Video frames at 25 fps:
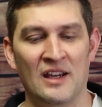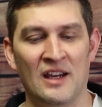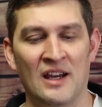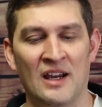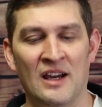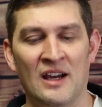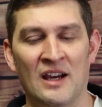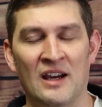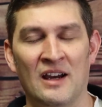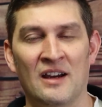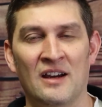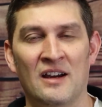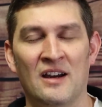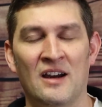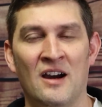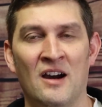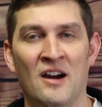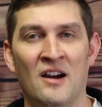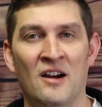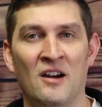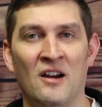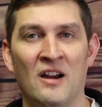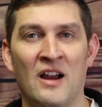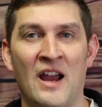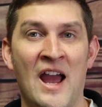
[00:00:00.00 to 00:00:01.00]

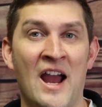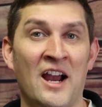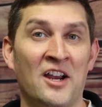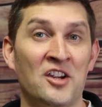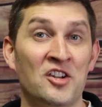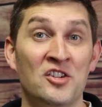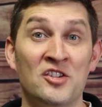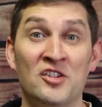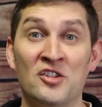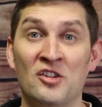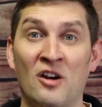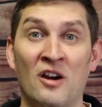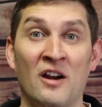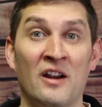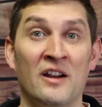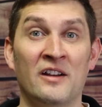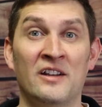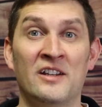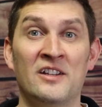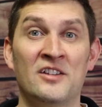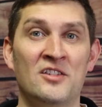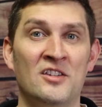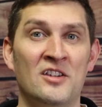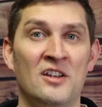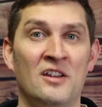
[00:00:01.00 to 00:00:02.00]
our actions
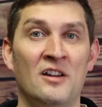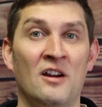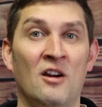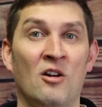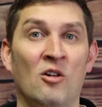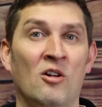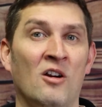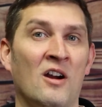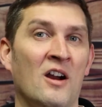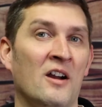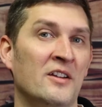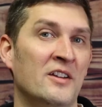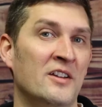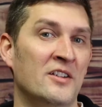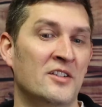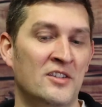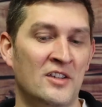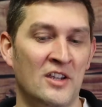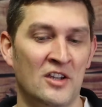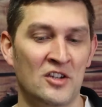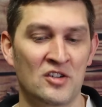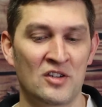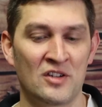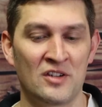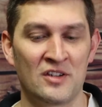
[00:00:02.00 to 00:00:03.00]
or our
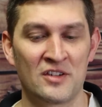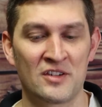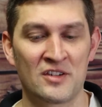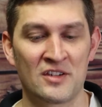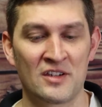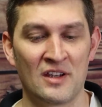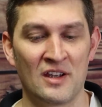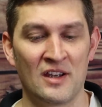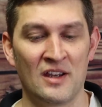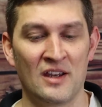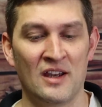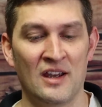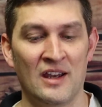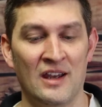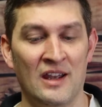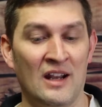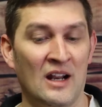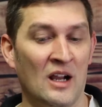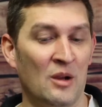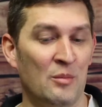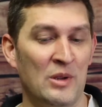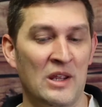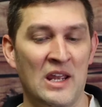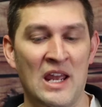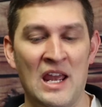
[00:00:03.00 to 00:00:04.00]
decisions and
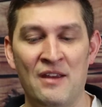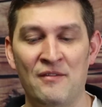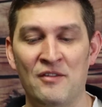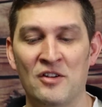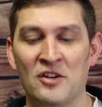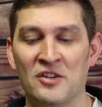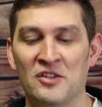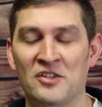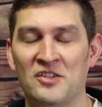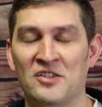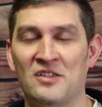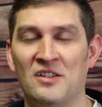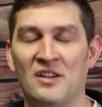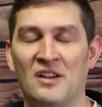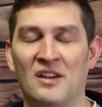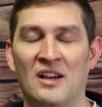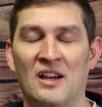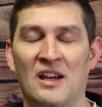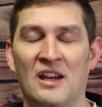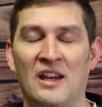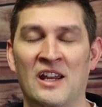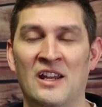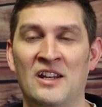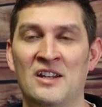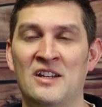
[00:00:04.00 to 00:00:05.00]
our behaviors
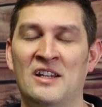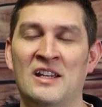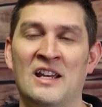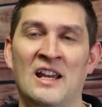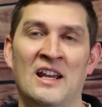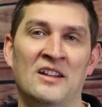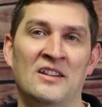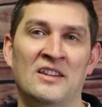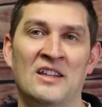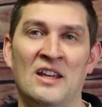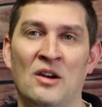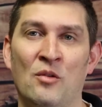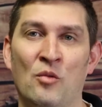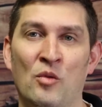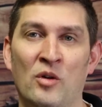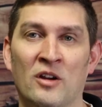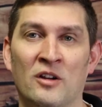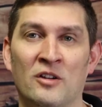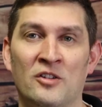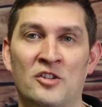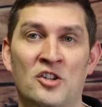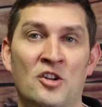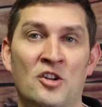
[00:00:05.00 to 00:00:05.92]
indicate that we're